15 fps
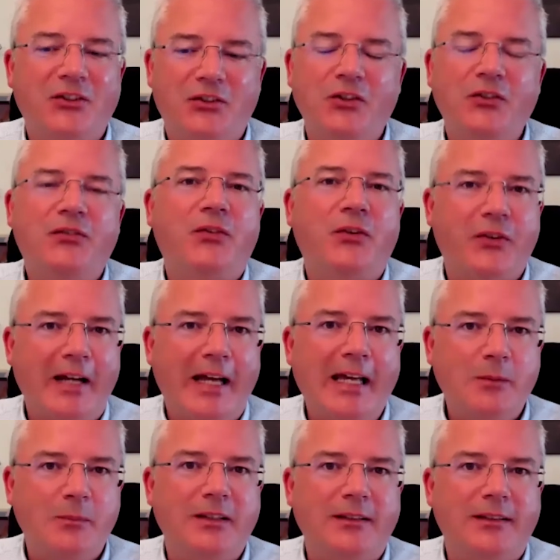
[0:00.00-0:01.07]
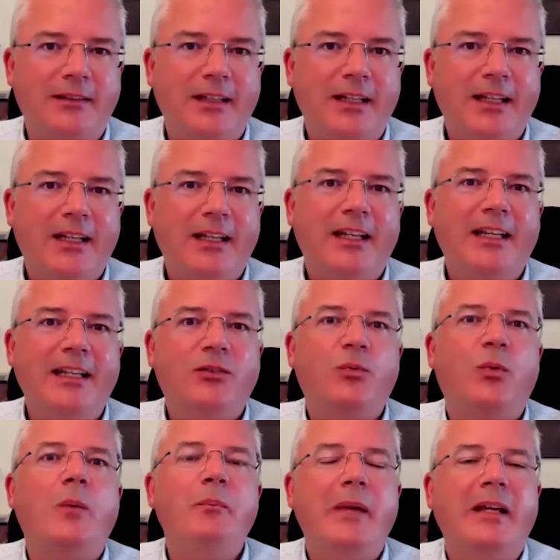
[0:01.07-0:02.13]
those 4 elements is
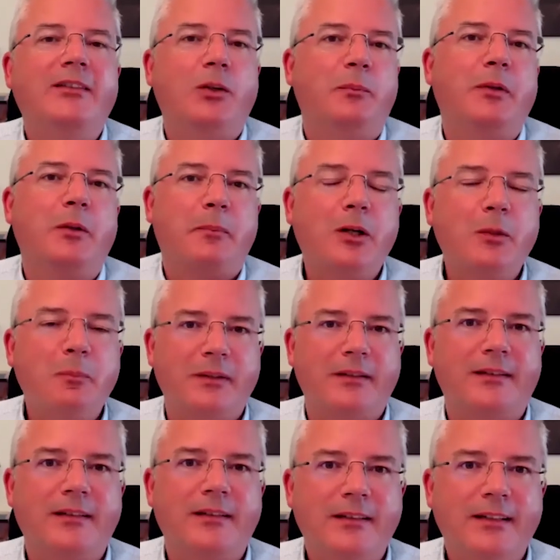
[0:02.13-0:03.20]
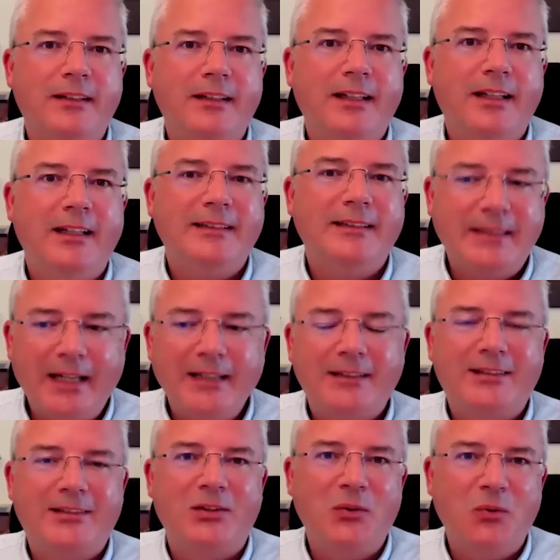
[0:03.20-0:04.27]
what makes up your purpose.
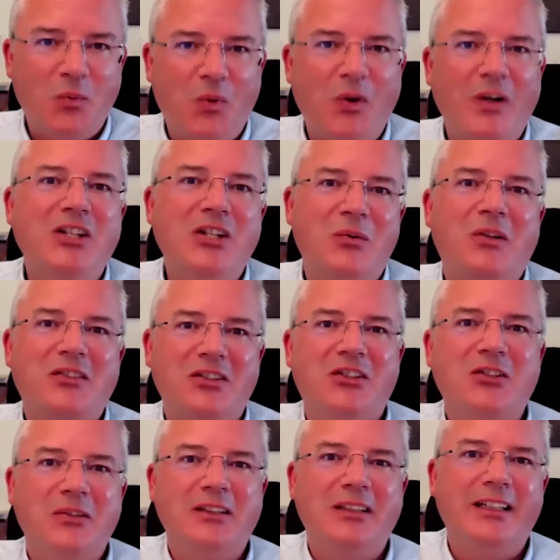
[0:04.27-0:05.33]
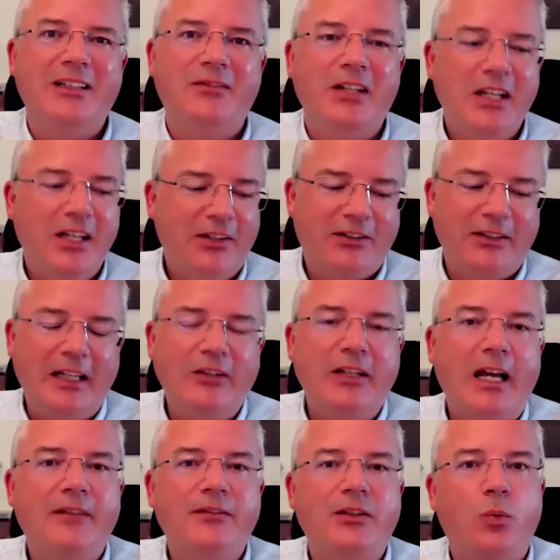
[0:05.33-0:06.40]
That's what you are to do in life. So now you
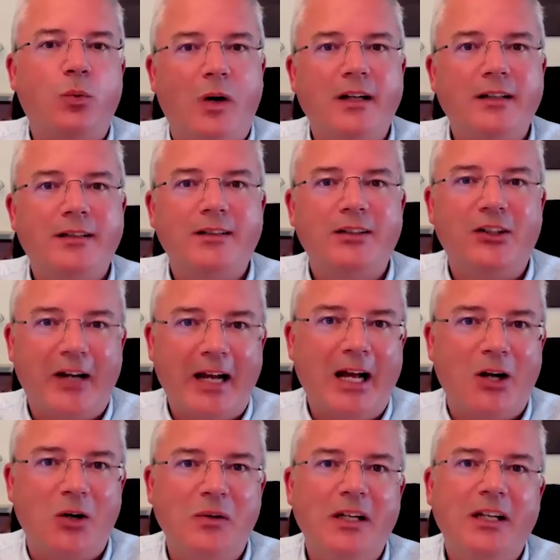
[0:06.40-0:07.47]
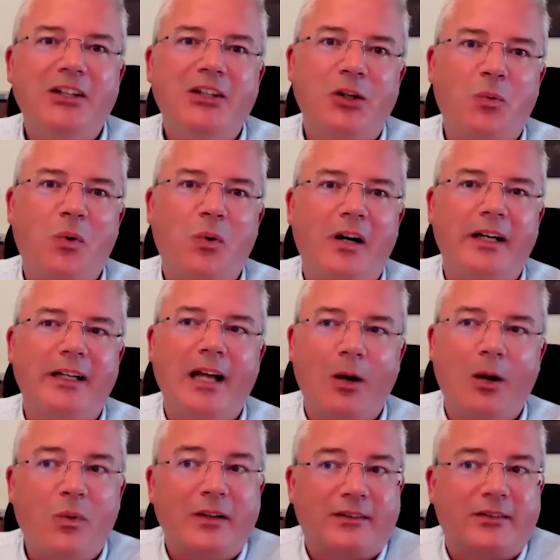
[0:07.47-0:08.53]
have your what, your how, your why, and
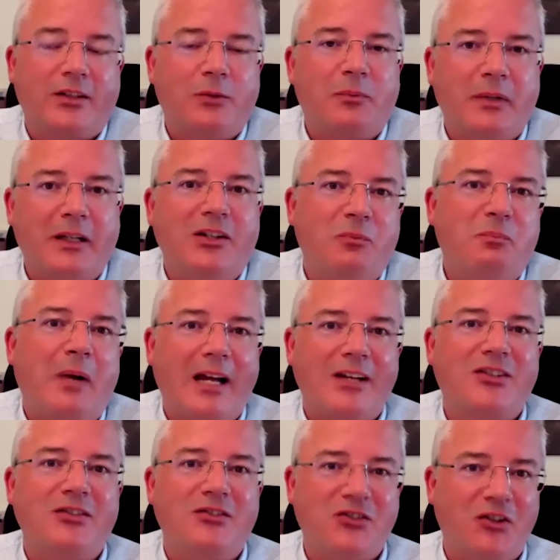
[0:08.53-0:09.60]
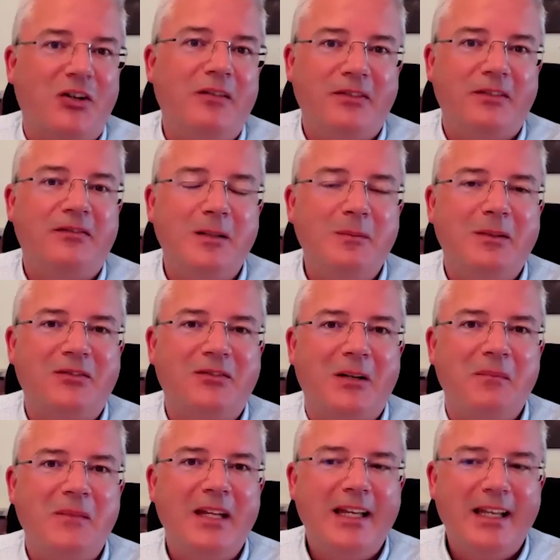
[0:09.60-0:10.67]
what's going to bring you passion, joy, and fulfillment
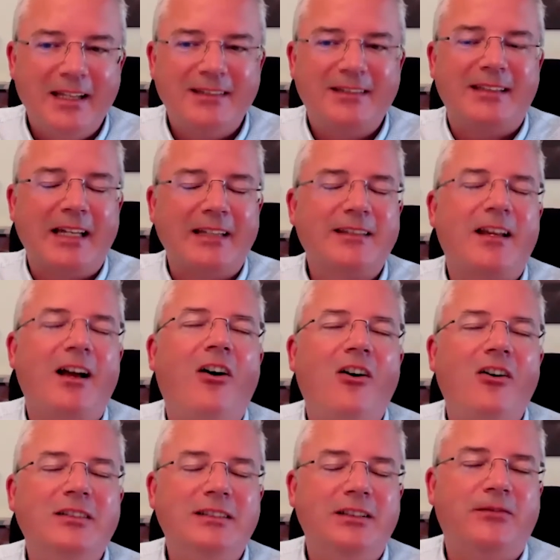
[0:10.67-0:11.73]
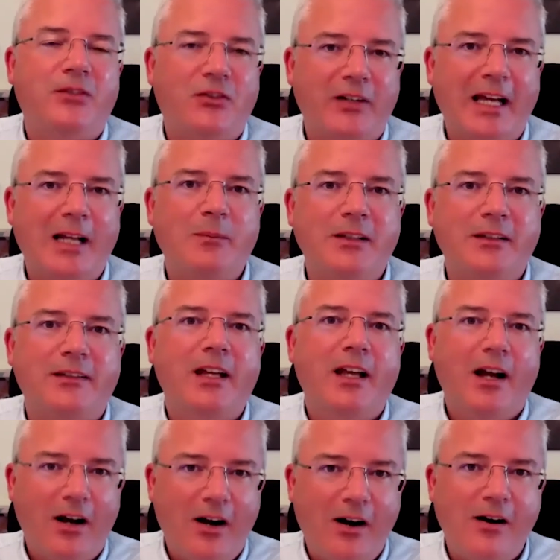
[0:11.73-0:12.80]
from. So that's all the 4 elements
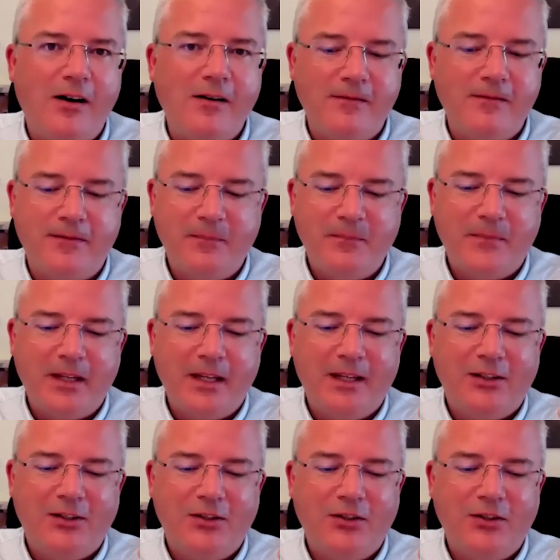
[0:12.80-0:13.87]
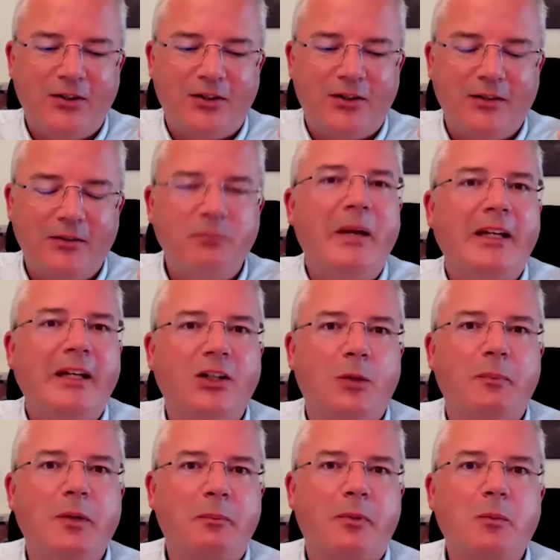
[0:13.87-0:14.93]
of your making up
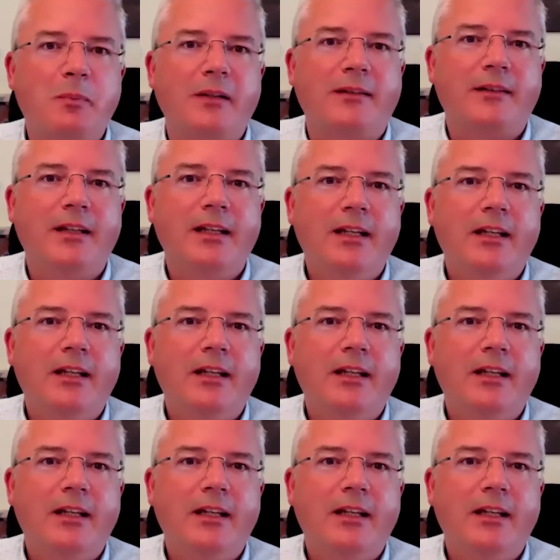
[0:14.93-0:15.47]
your purpose.